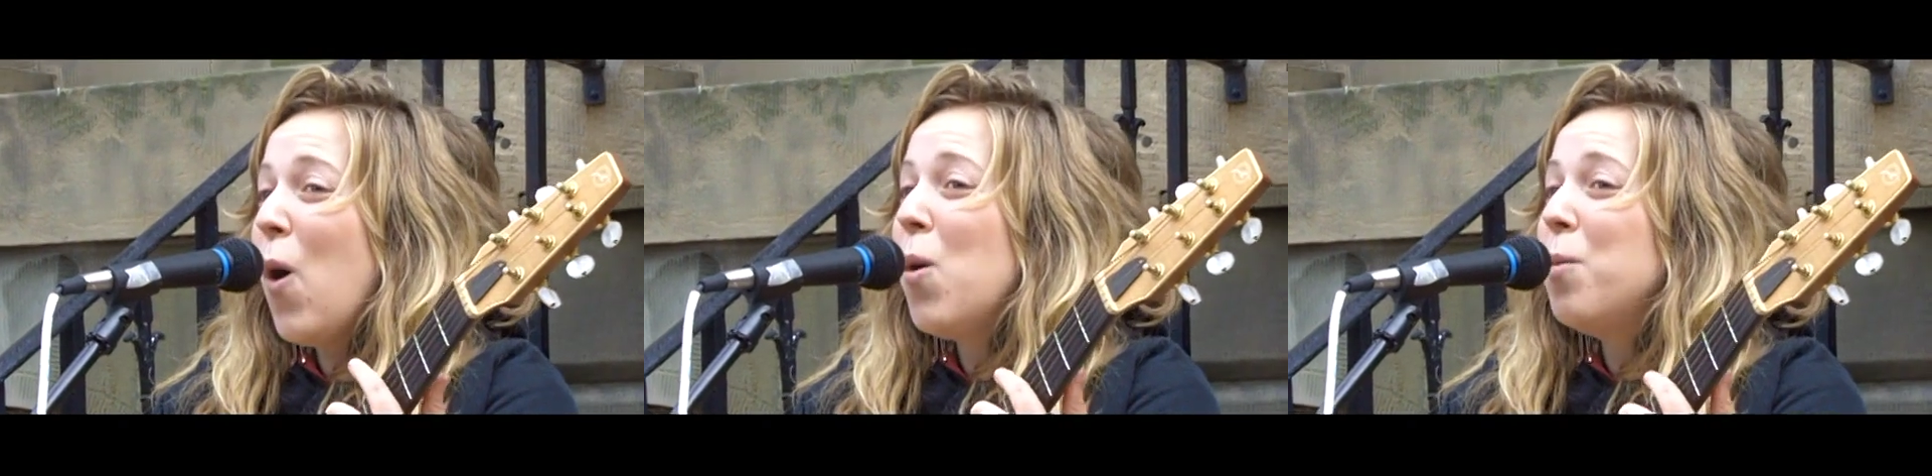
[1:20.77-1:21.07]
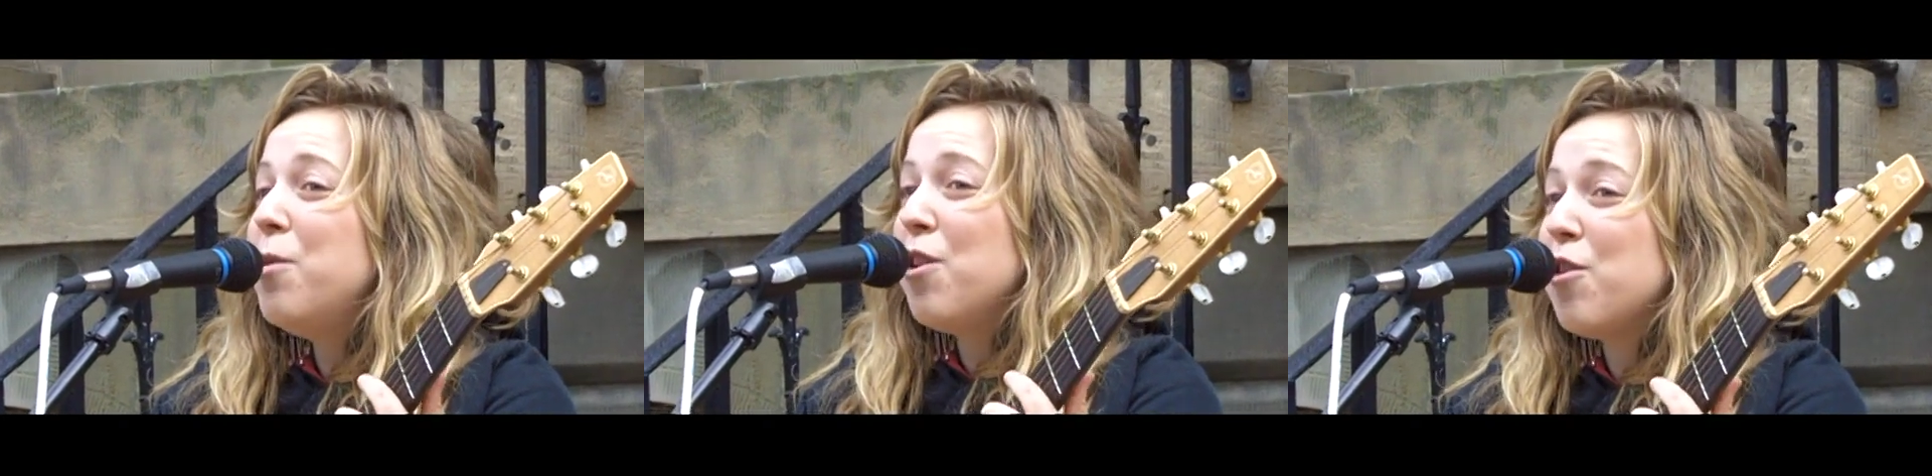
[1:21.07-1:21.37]

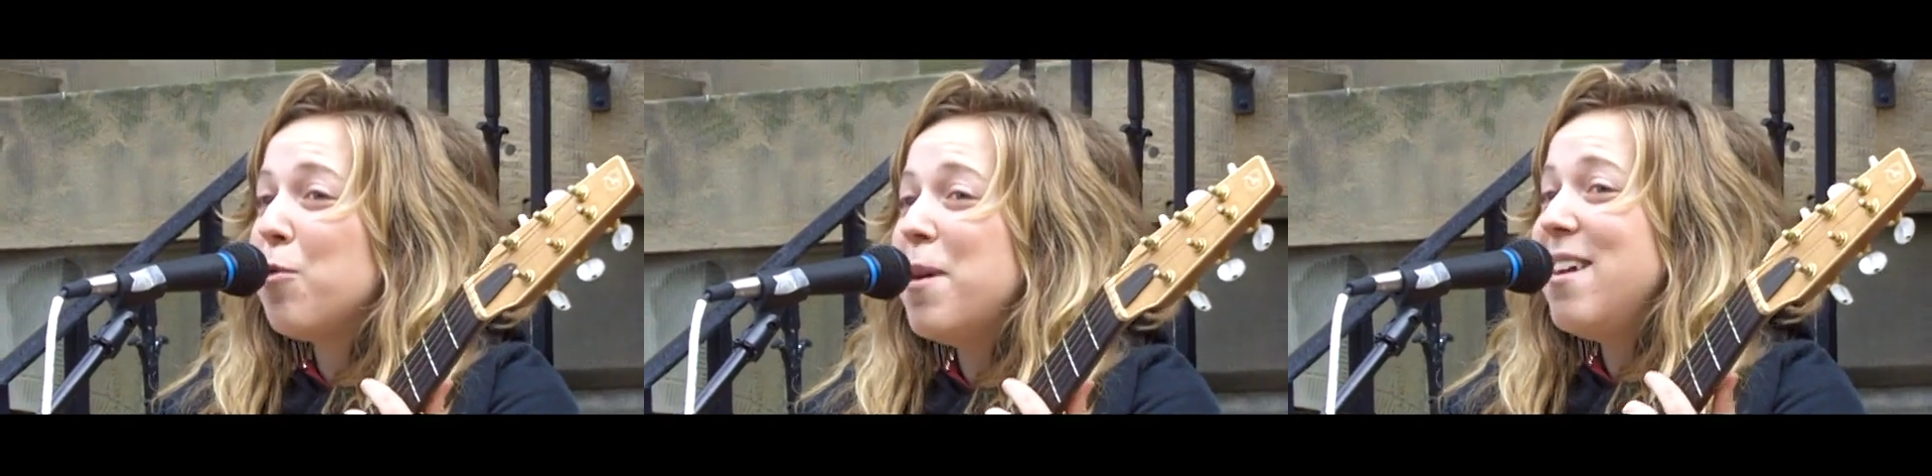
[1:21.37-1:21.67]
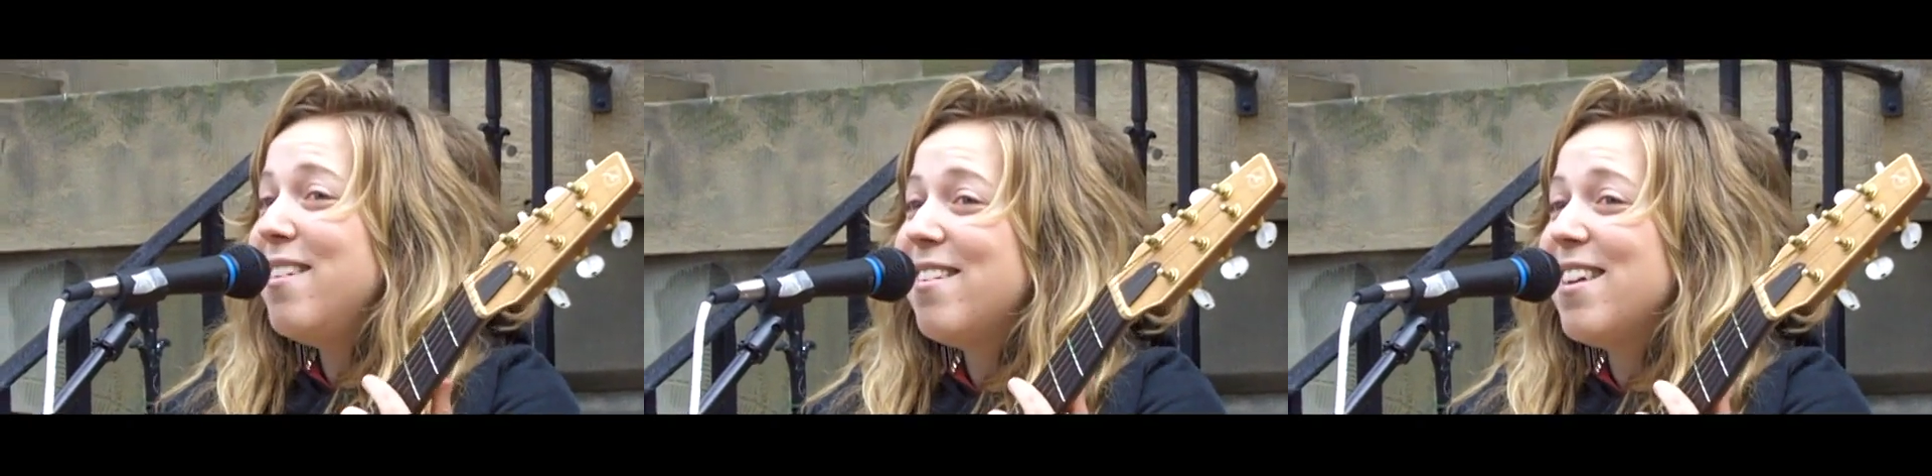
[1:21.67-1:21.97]
home to
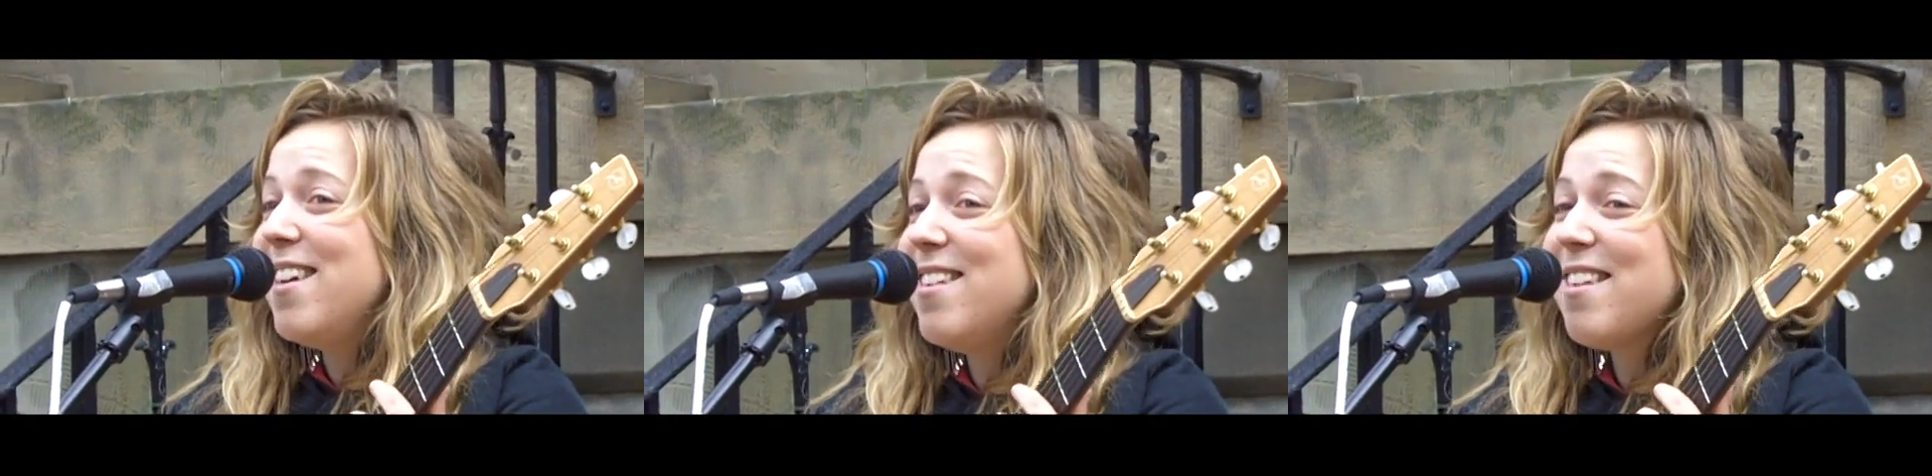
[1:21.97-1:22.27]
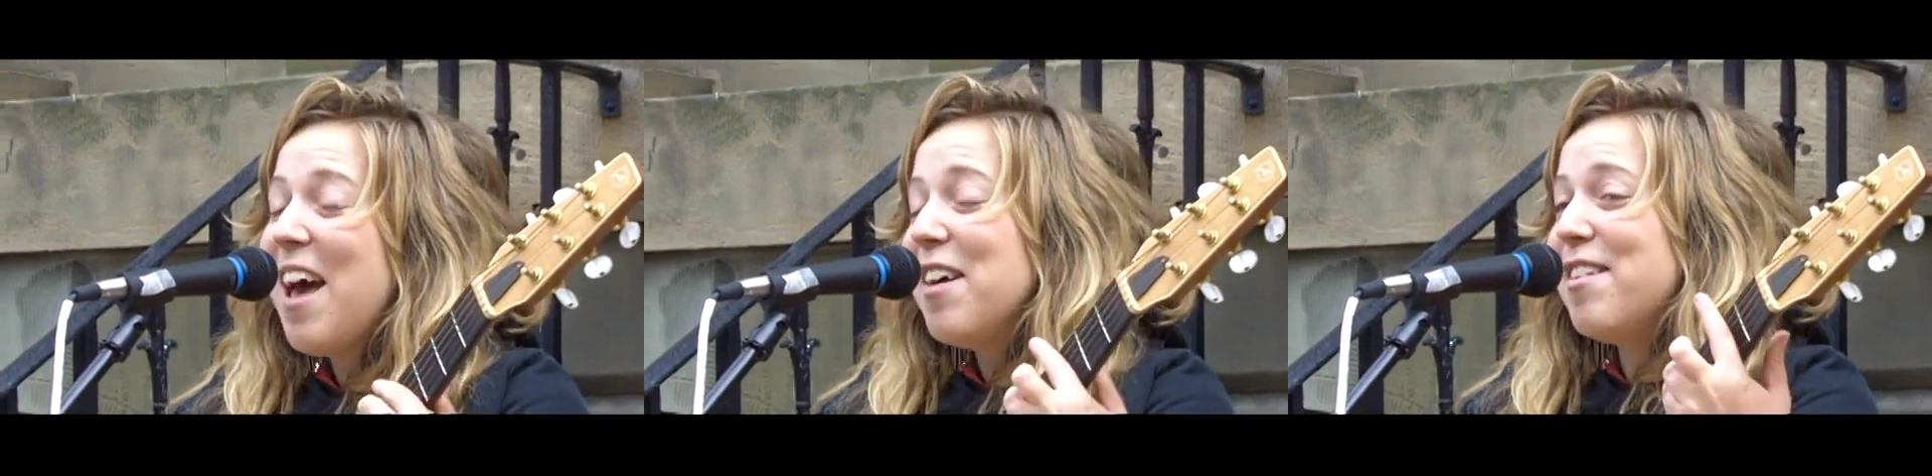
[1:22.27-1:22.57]
species